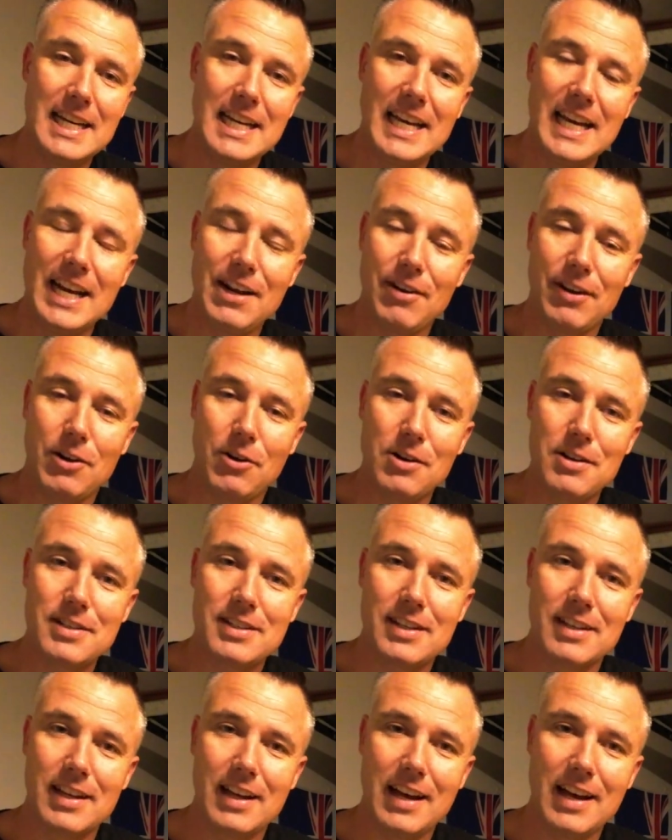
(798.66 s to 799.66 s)
Anyway
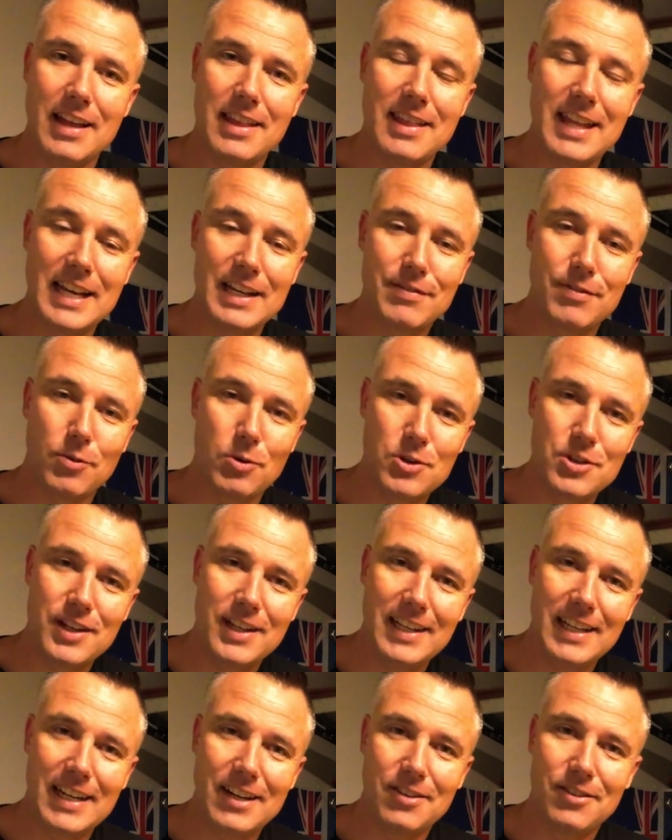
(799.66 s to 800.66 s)
guys, thanks for
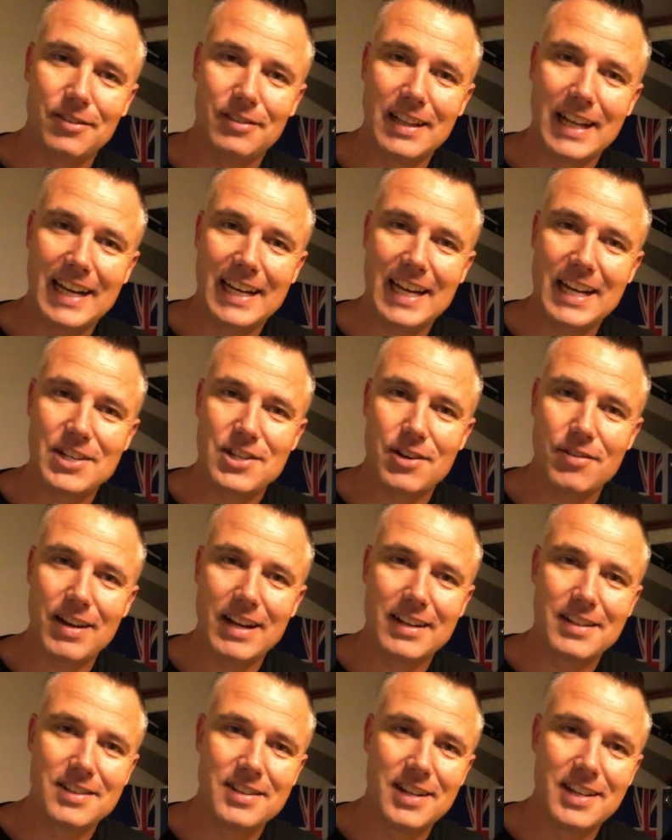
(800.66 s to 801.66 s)
watching, and I'll catch you
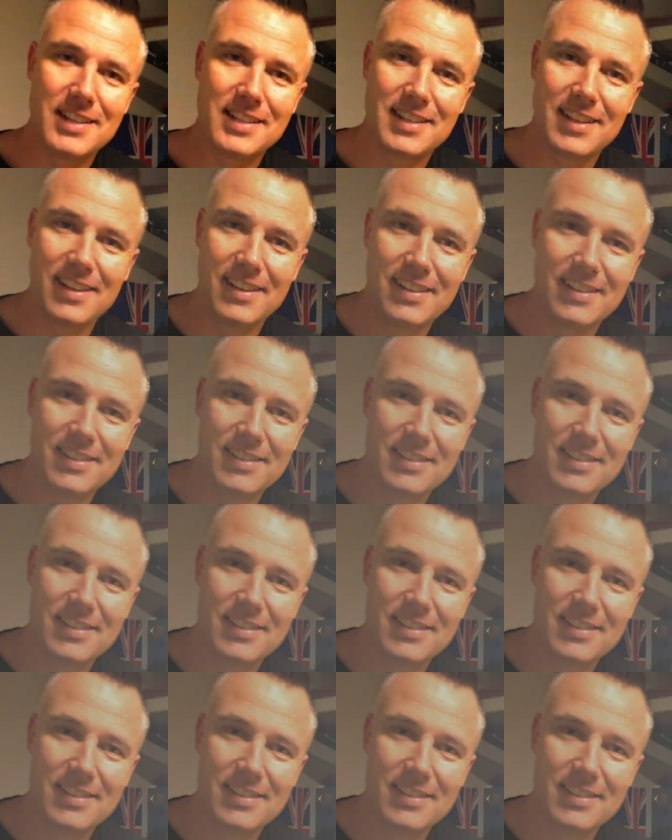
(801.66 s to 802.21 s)
around. Cheers.